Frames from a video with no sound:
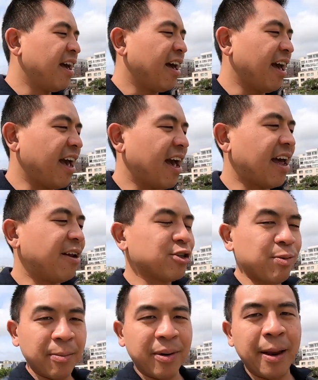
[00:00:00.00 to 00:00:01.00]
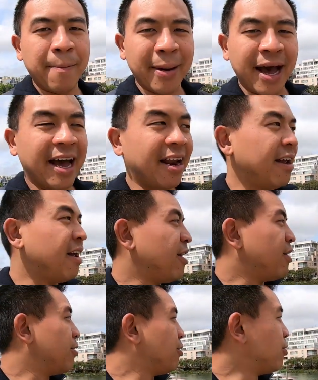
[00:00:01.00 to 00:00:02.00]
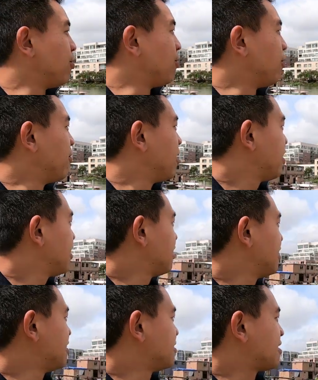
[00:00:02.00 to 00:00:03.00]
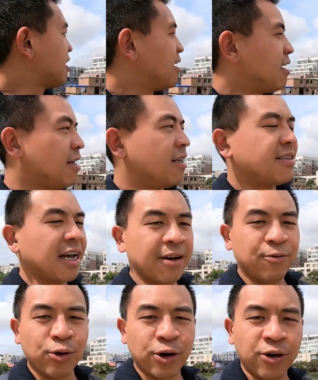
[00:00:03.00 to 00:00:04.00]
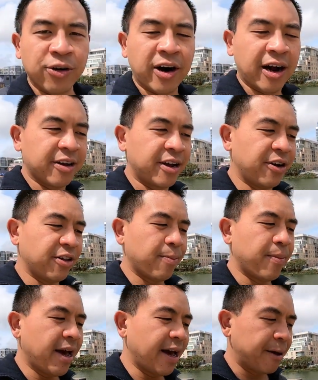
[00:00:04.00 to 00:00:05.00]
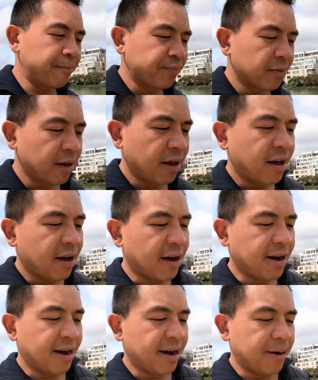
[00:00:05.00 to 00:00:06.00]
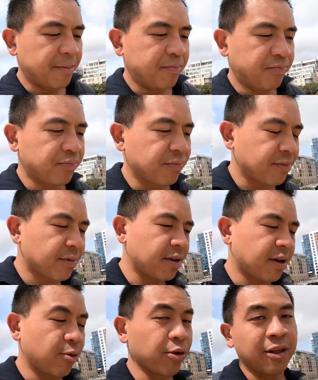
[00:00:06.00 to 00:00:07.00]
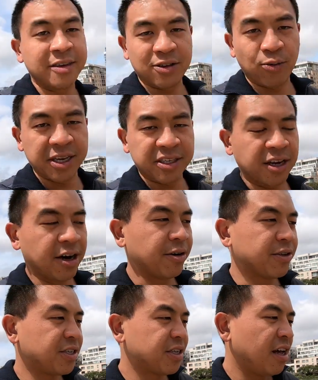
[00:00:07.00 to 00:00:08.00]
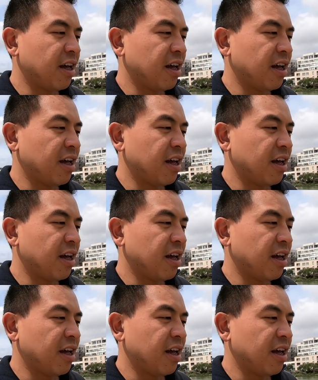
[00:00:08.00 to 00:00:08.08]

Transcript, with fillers: And it was my buddy Matt who is uh, an executive recruiter out here in the Bay, um, or at least the West Coast.